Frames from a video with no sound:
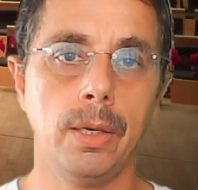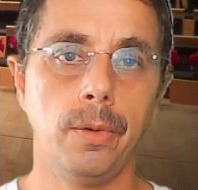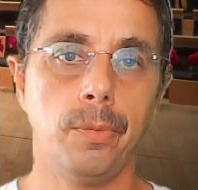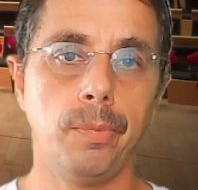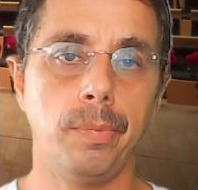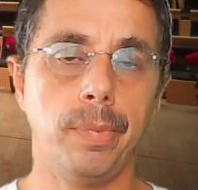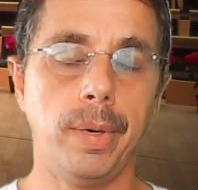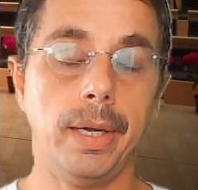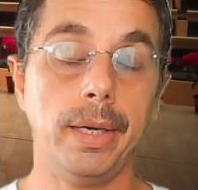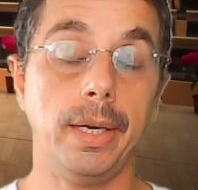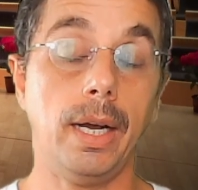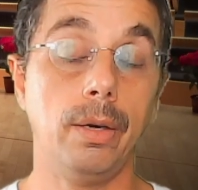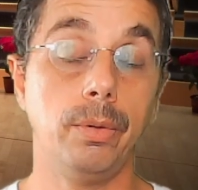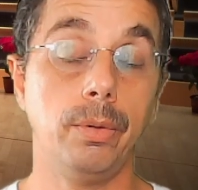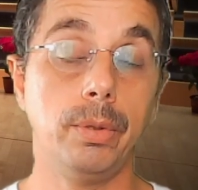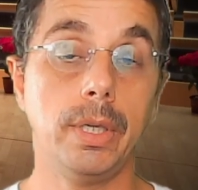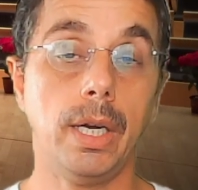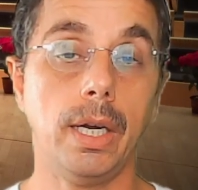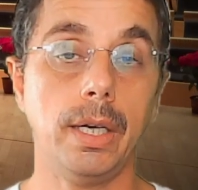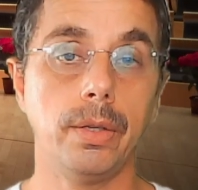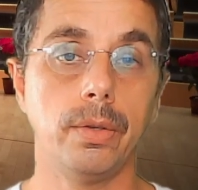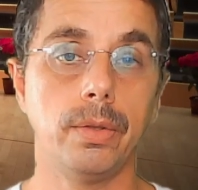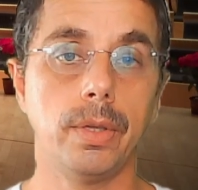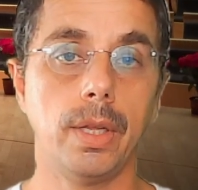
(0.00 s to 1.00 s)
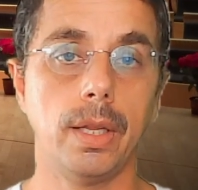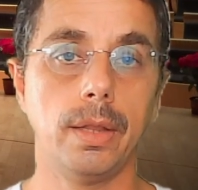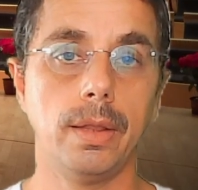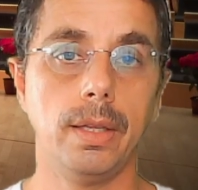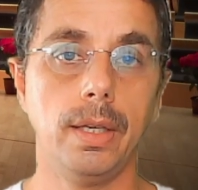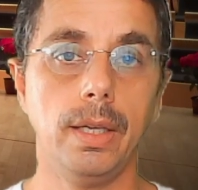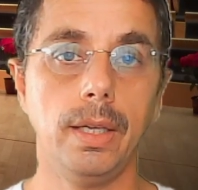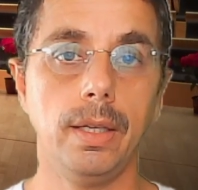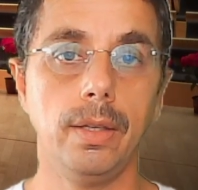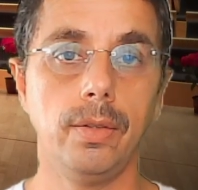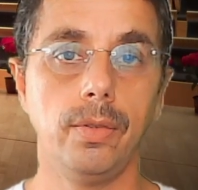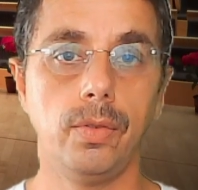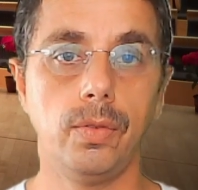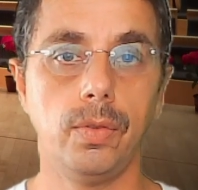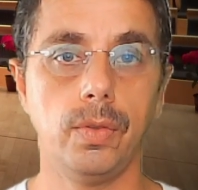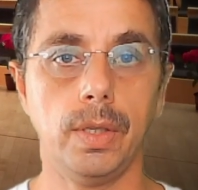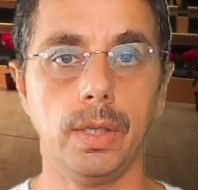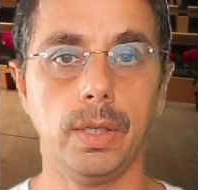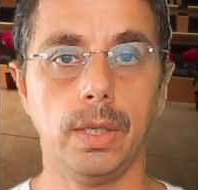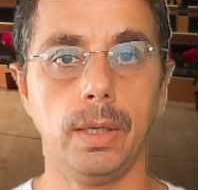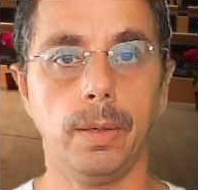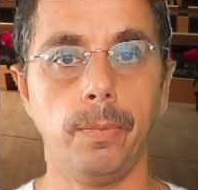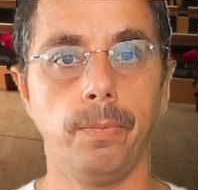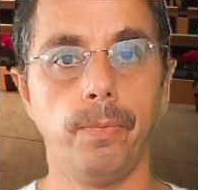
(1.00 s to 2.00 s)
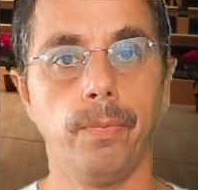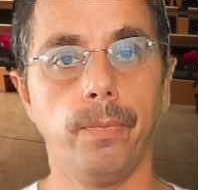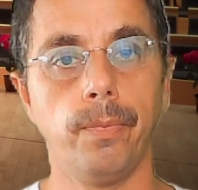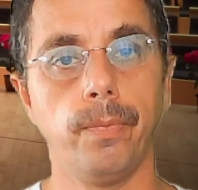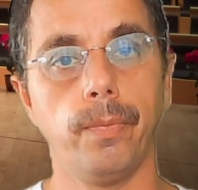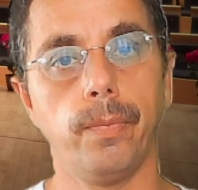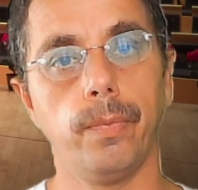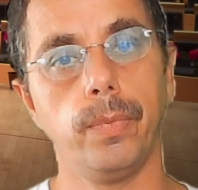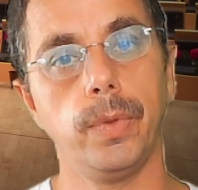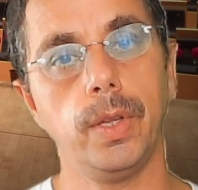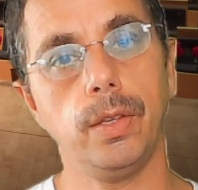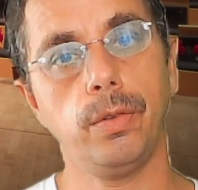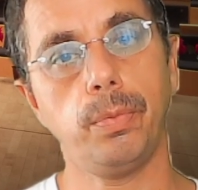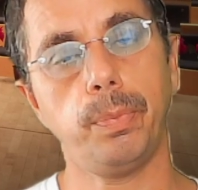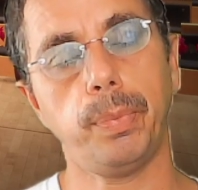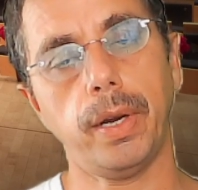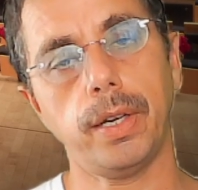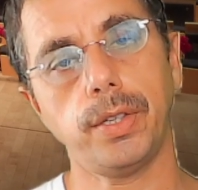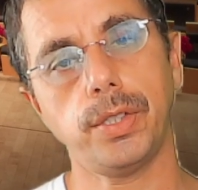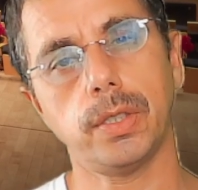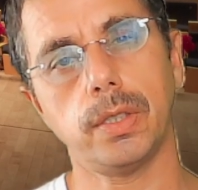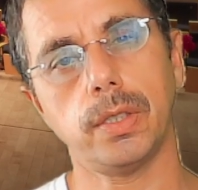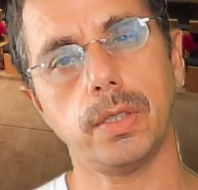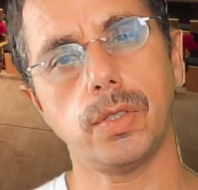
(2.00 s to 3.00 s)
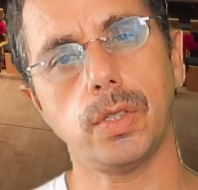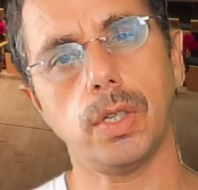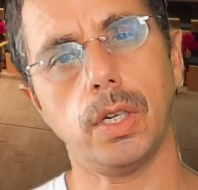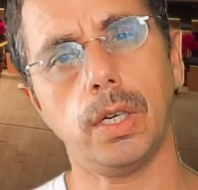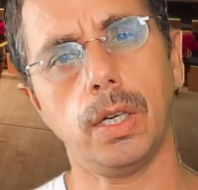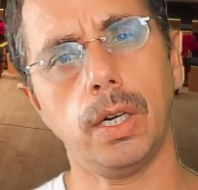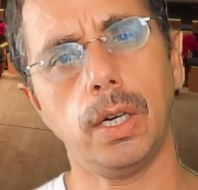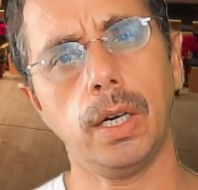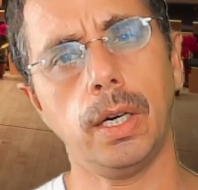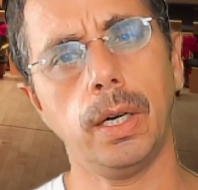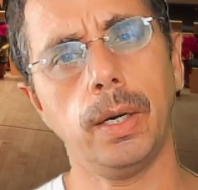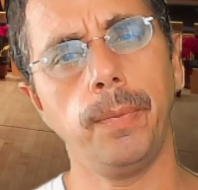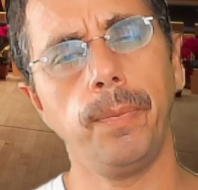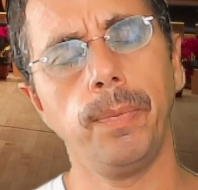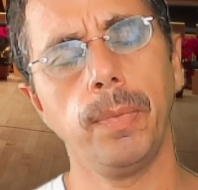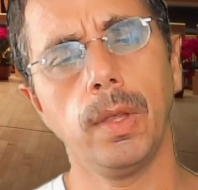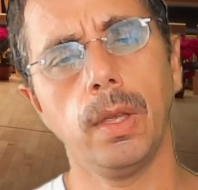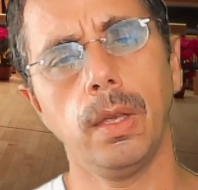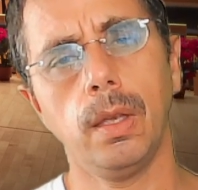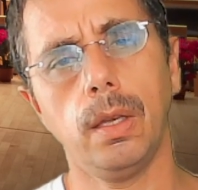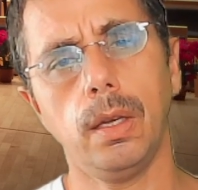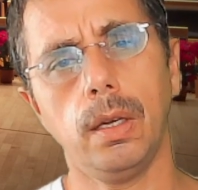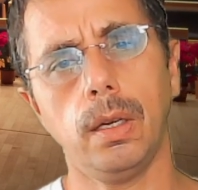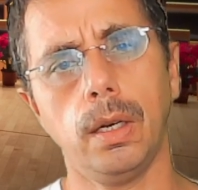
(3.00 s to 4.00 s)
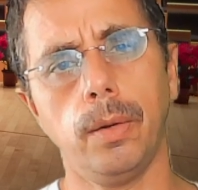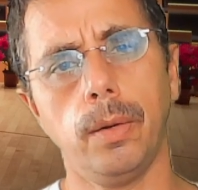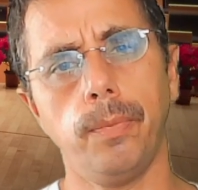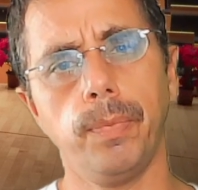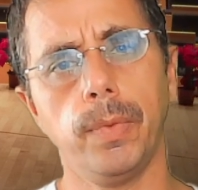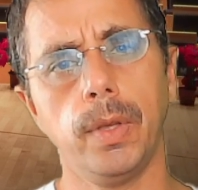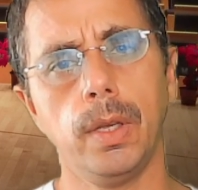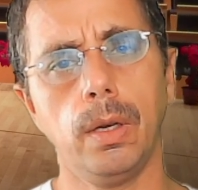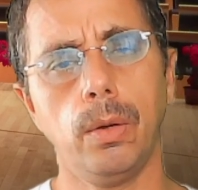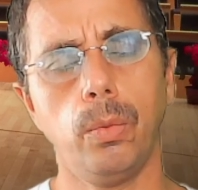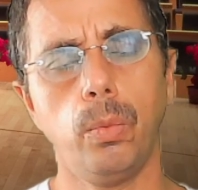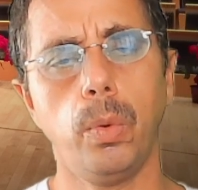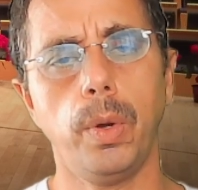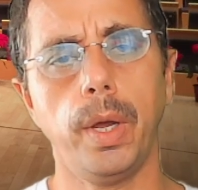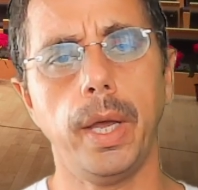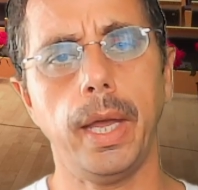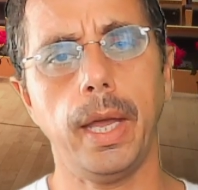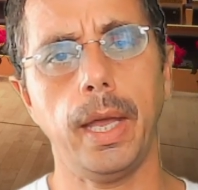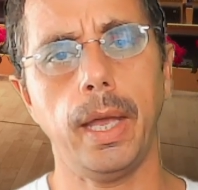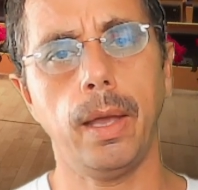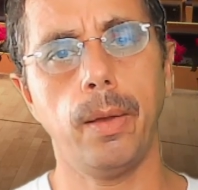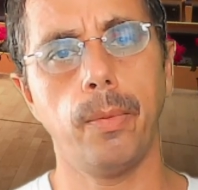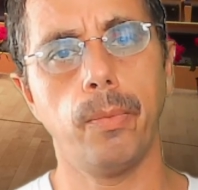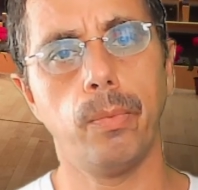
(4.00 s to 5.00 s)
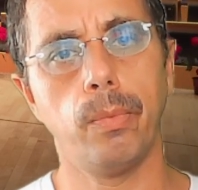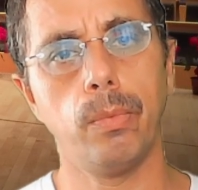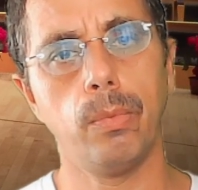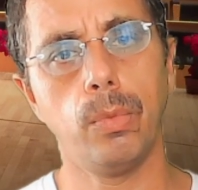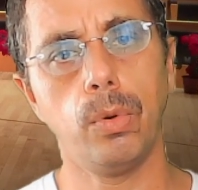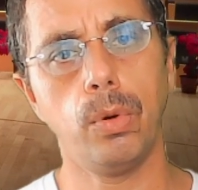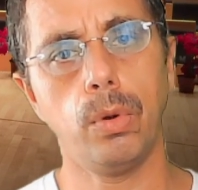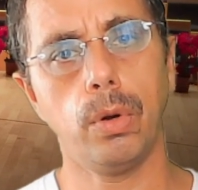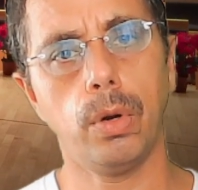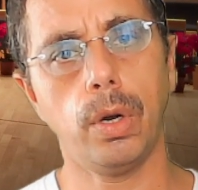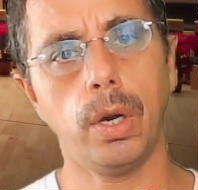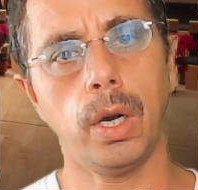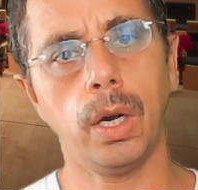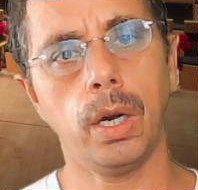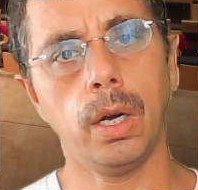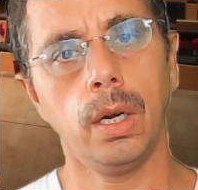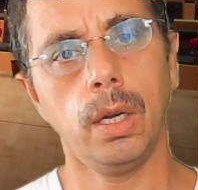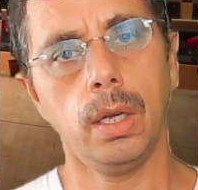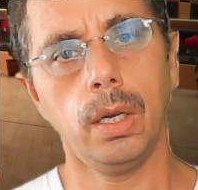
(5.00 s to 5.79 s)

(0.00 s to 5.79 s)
But I would argue that these pressures are in a way more